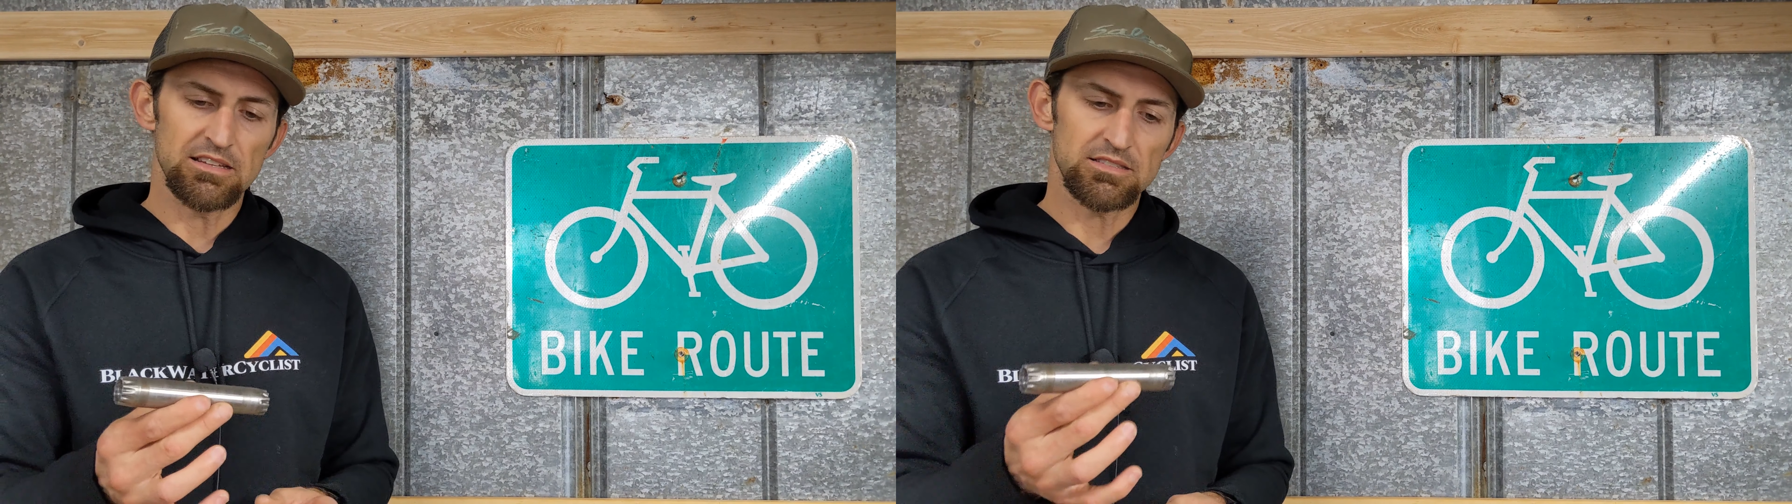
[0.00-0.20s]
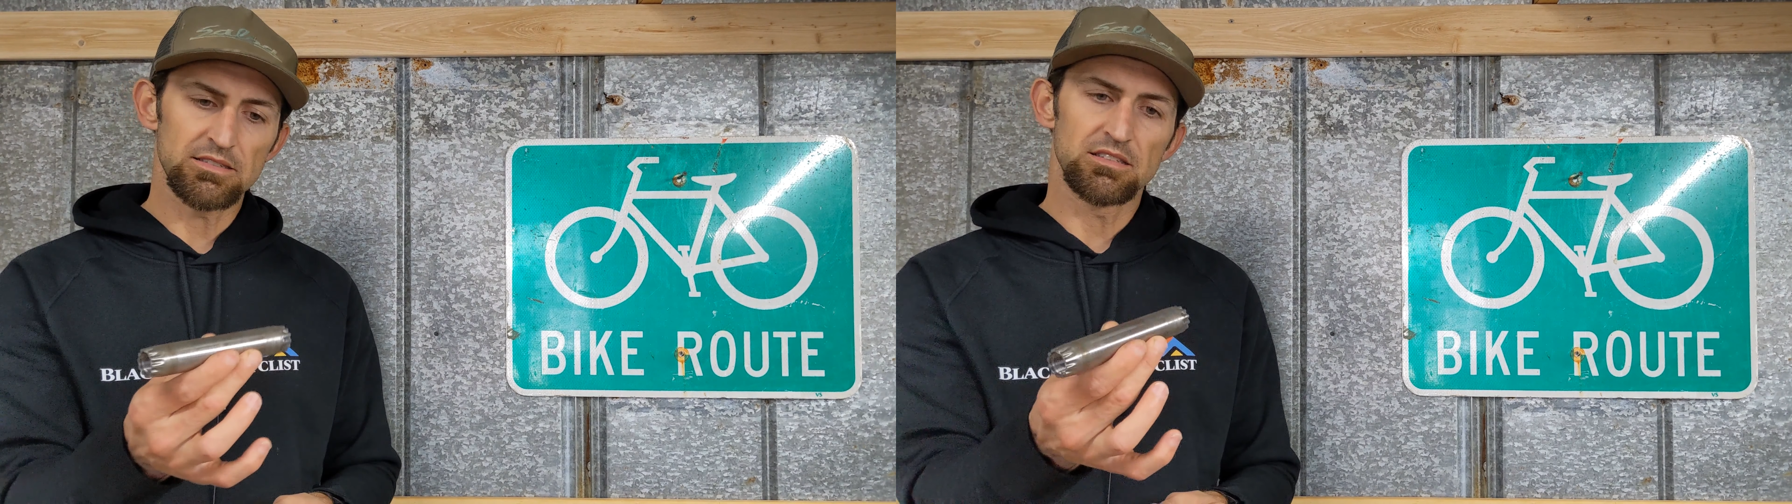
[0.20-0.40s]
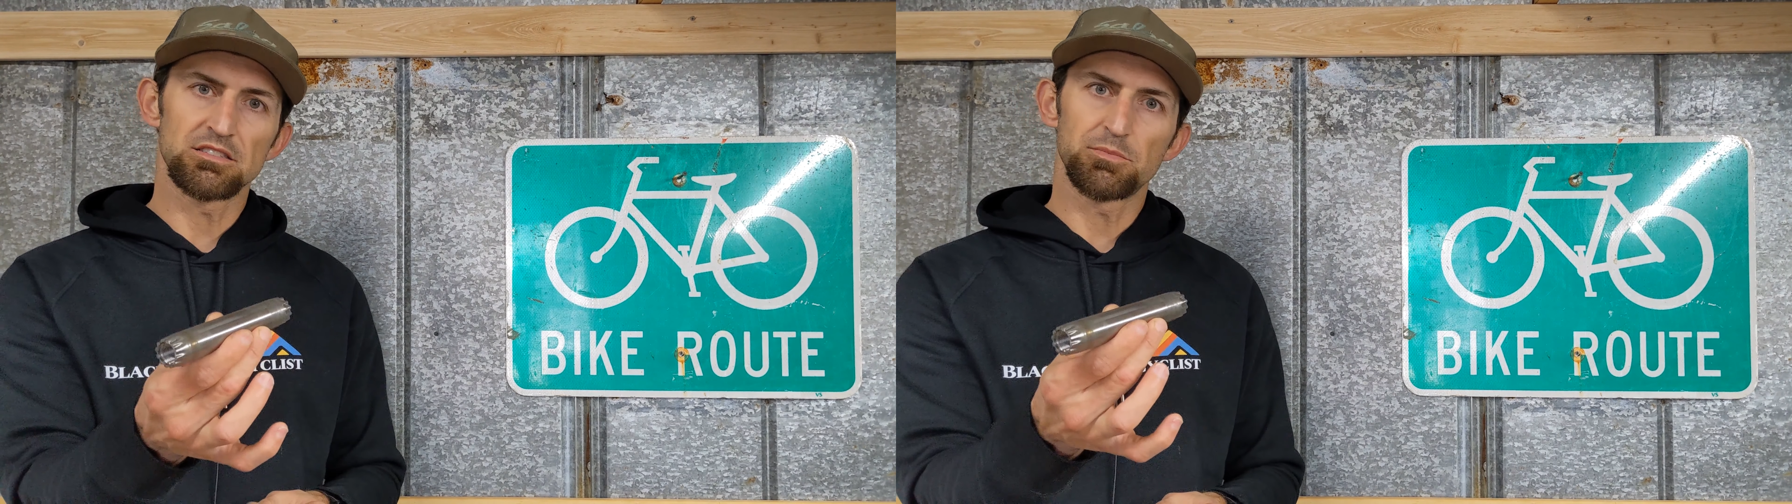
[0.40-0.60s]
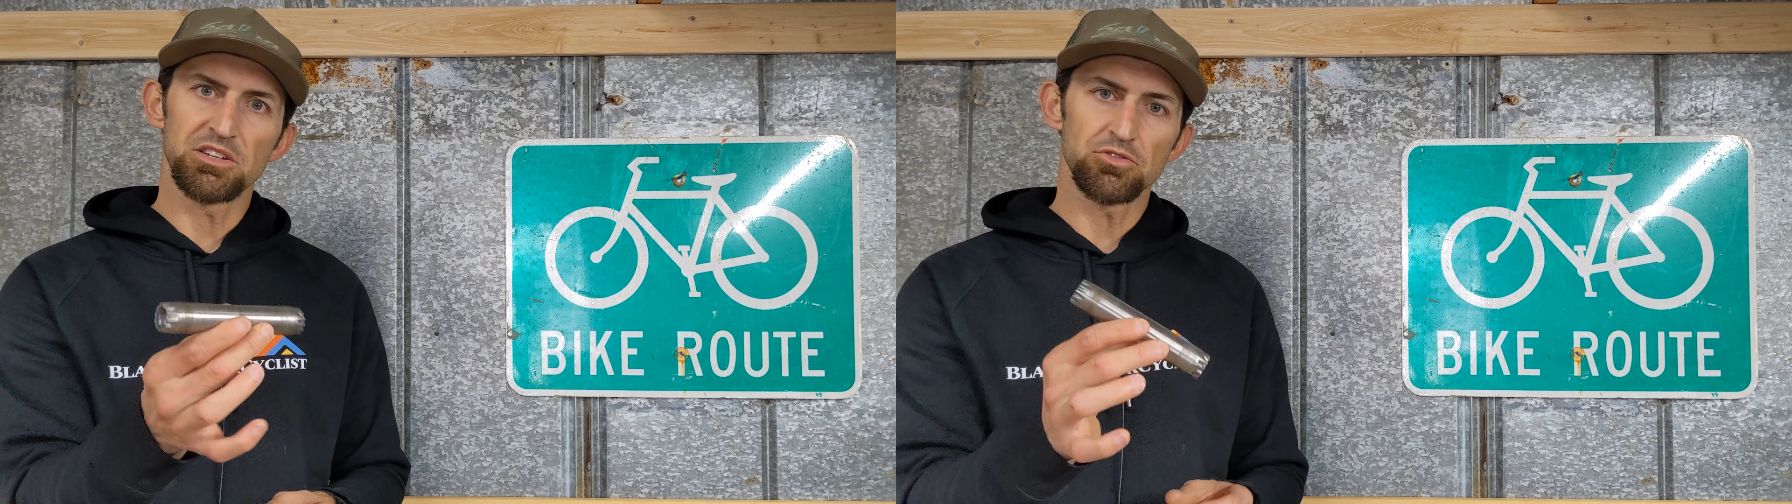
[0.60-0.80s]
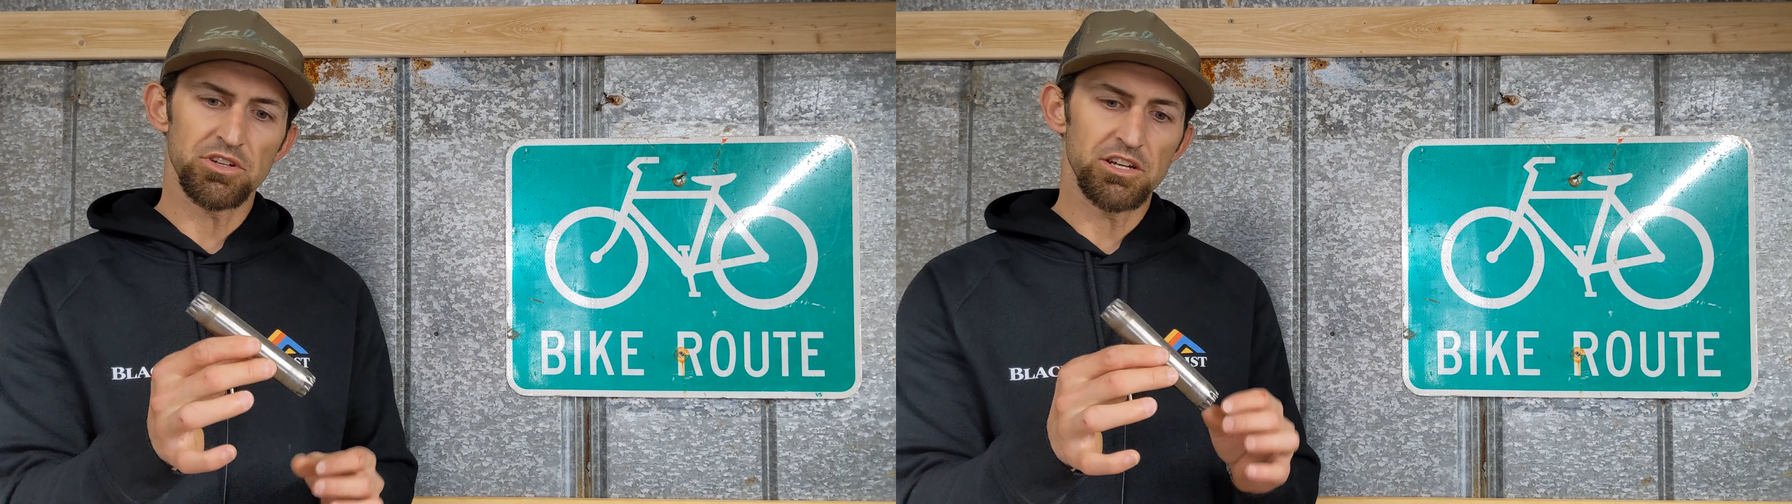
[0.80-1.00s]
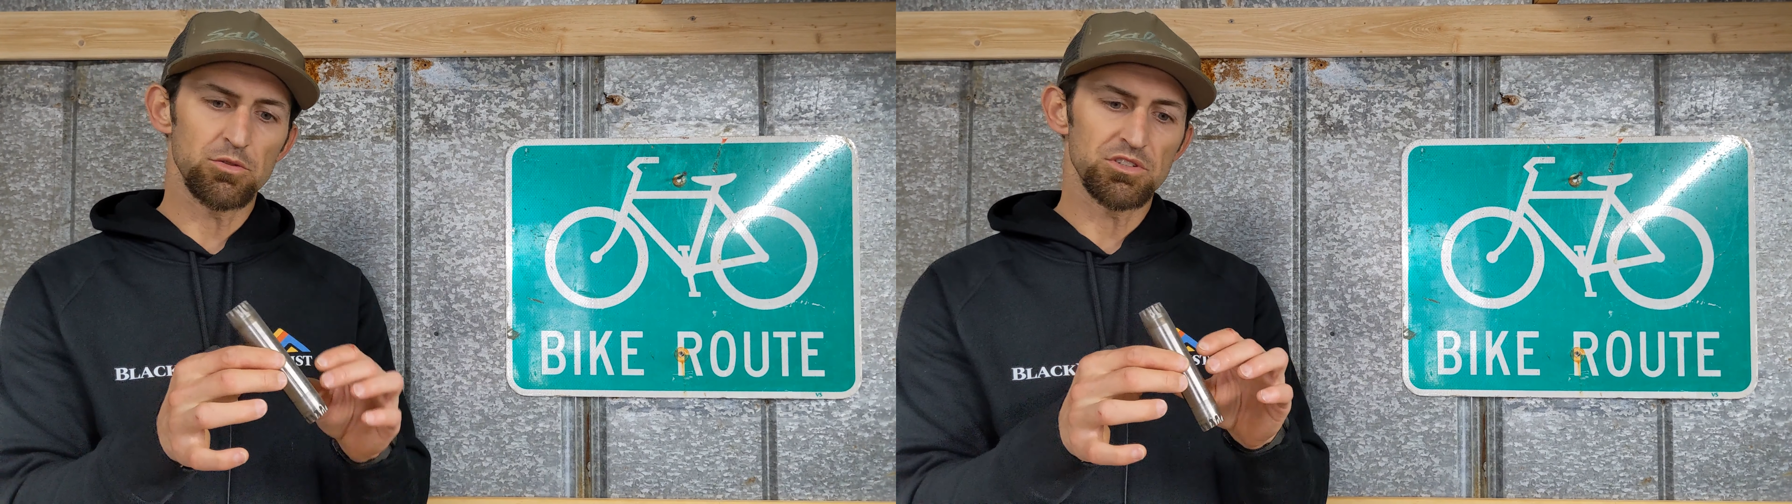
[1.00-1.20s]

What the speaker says: this is the spindle here,